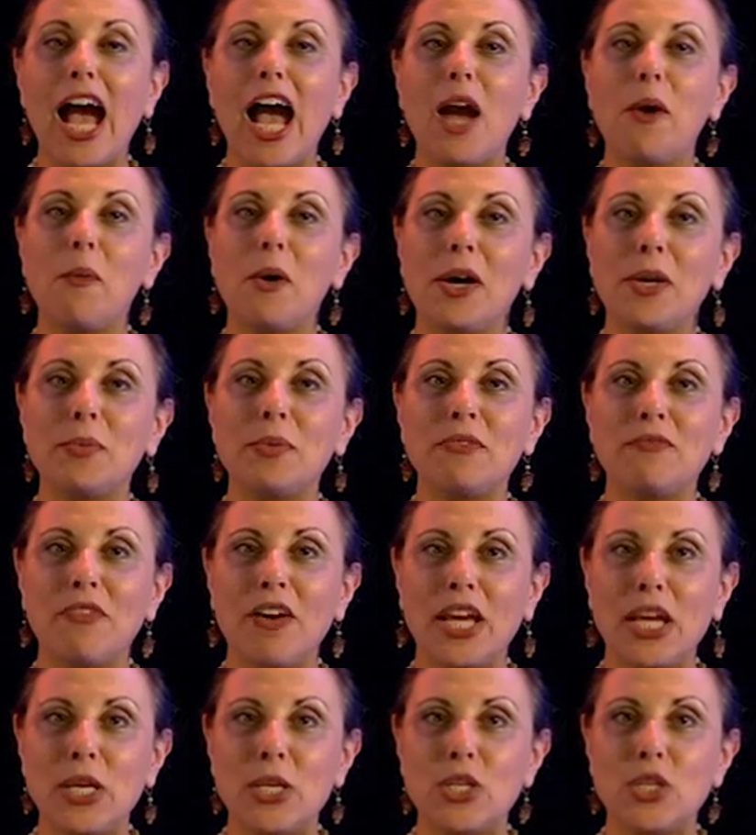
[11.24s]
I want to
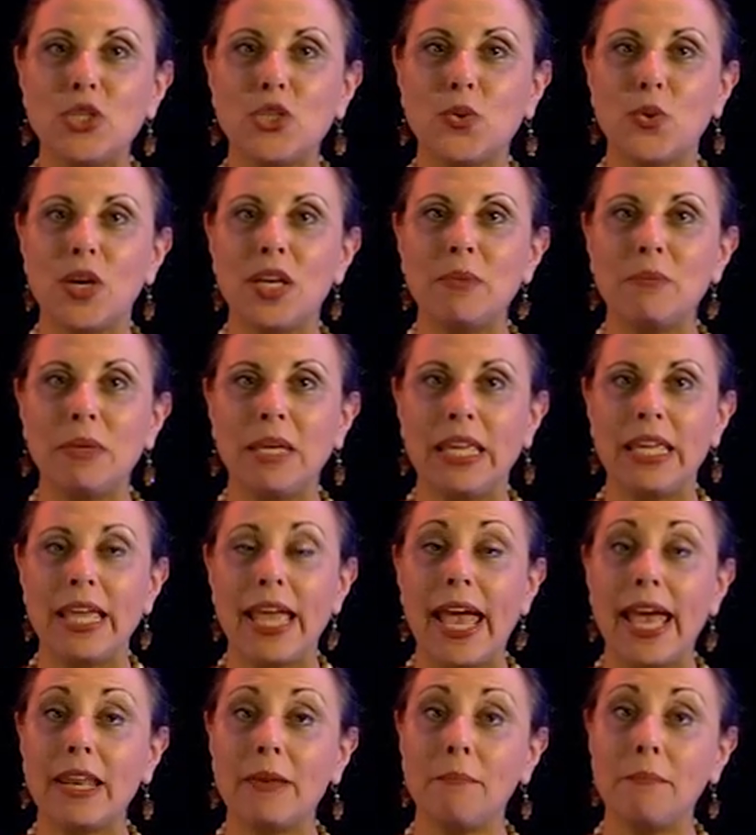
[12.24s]
invite you to join me
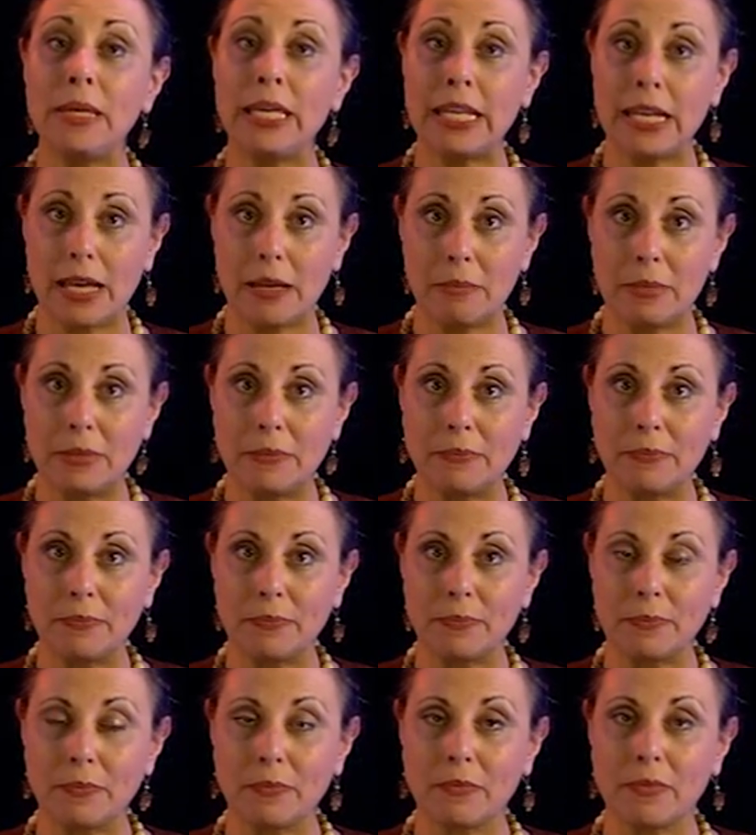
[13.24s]
at a meetup.
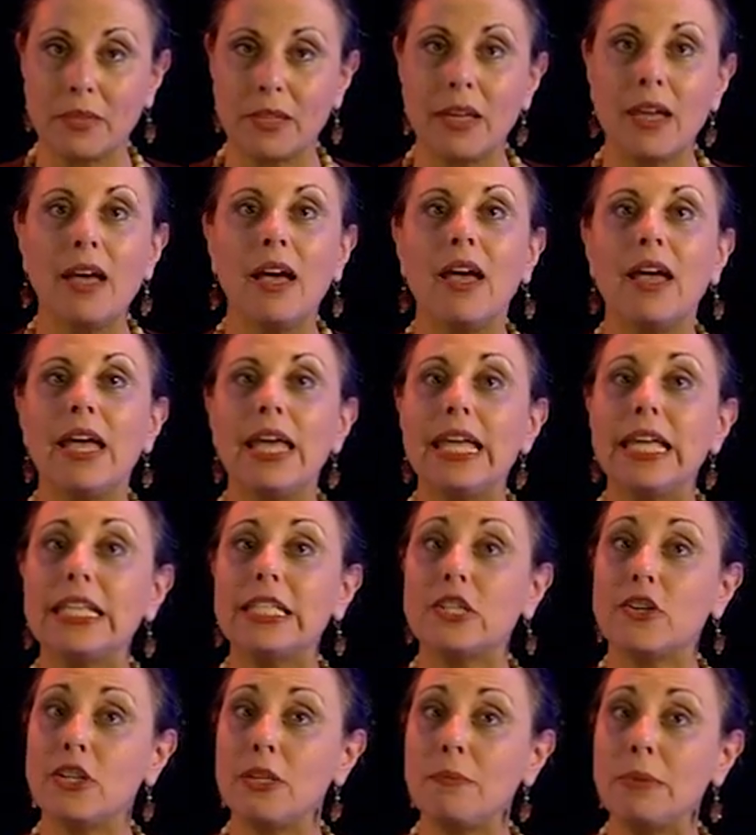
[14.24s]

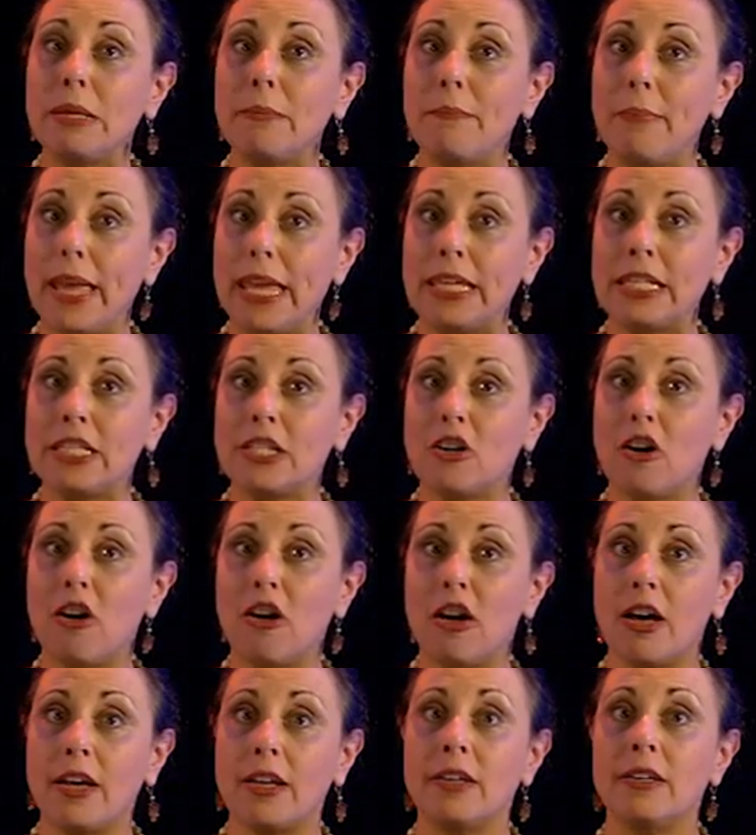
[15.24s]
It's going to be based
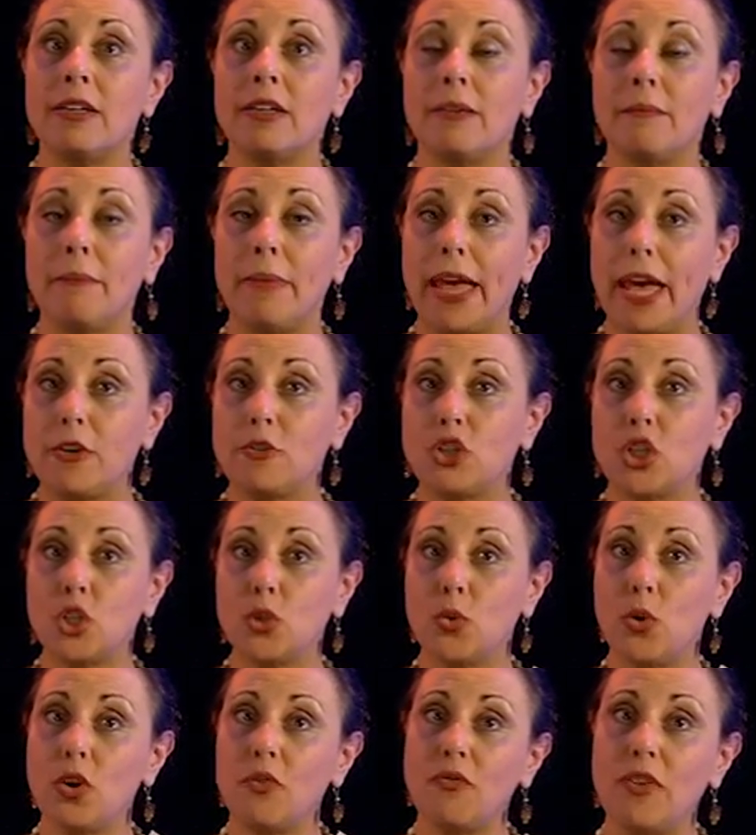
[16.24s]
on Patrick
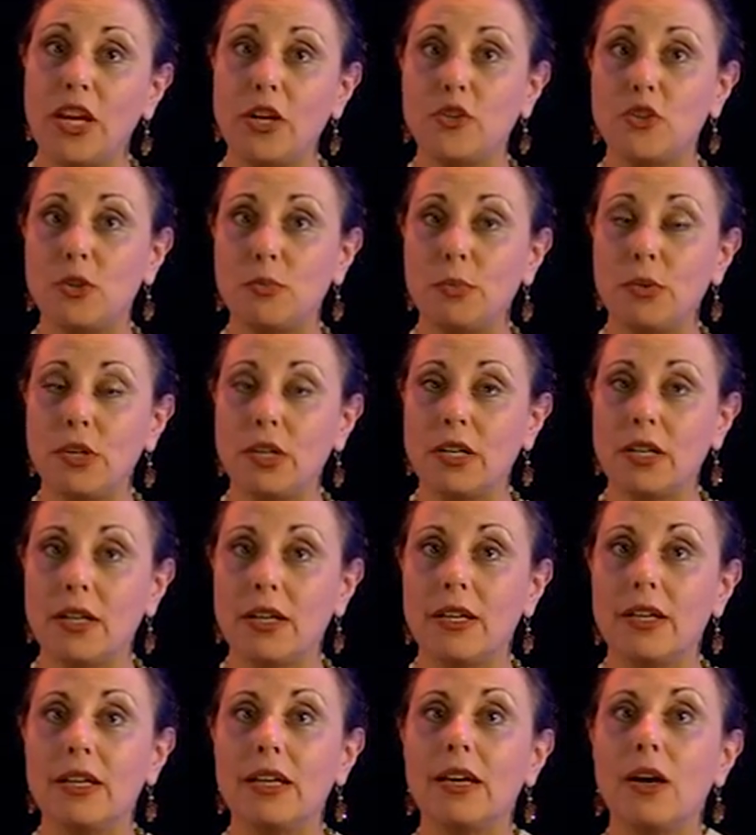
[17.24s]
Schwerdtfeger's book,
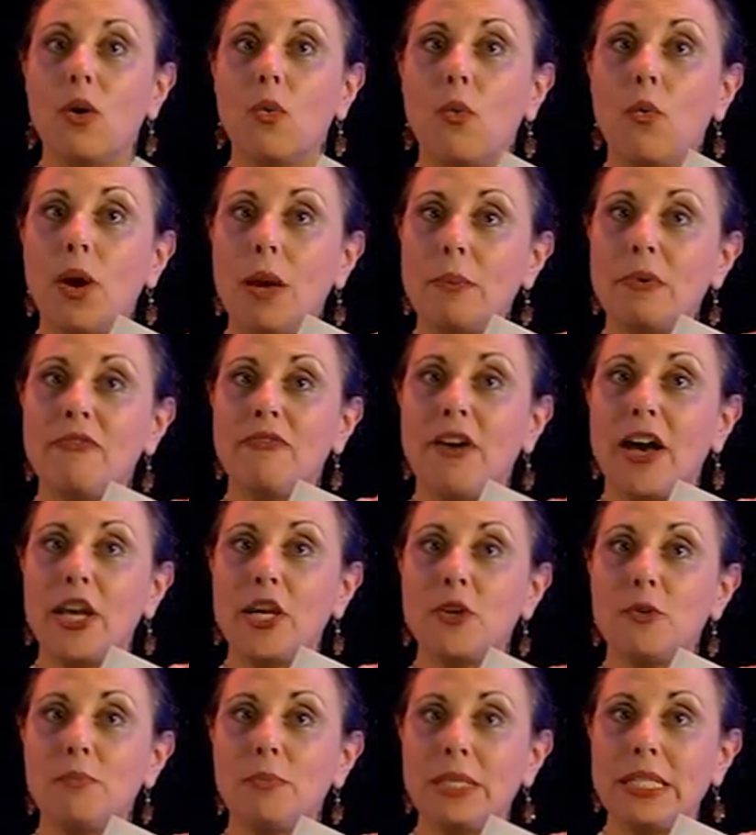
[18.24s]
Webify
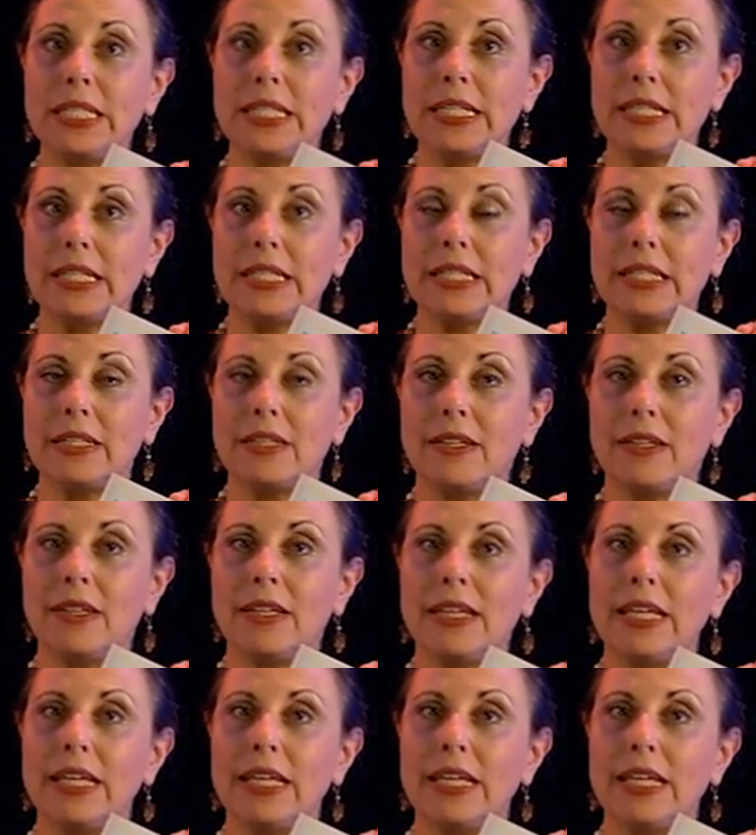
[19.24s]
Your Business.